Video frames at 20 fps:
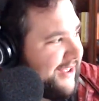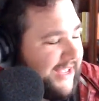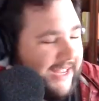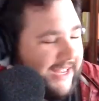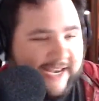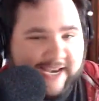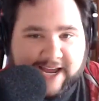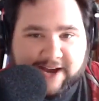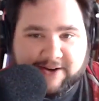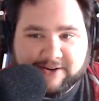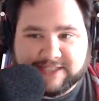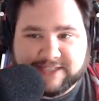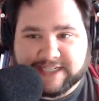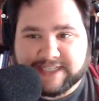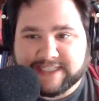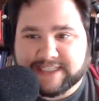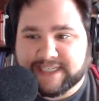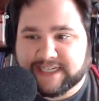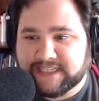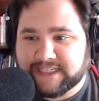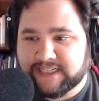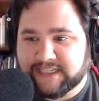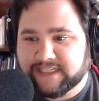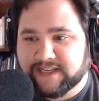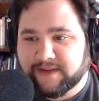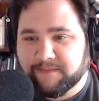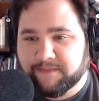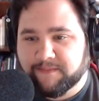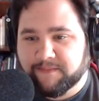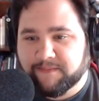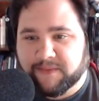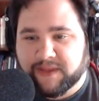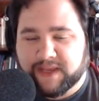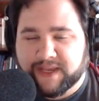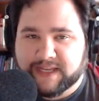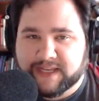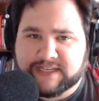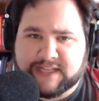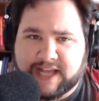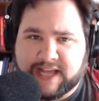And now it's like 60 something.
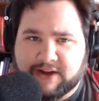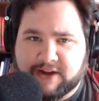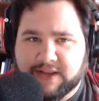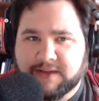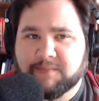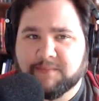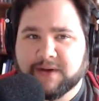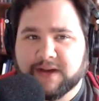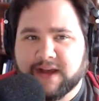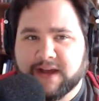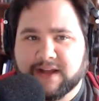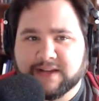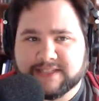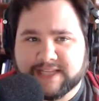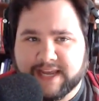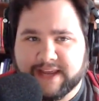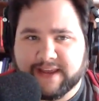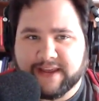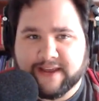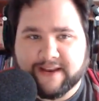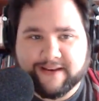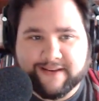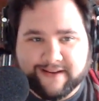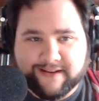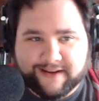It's cloudy, but I'll take it.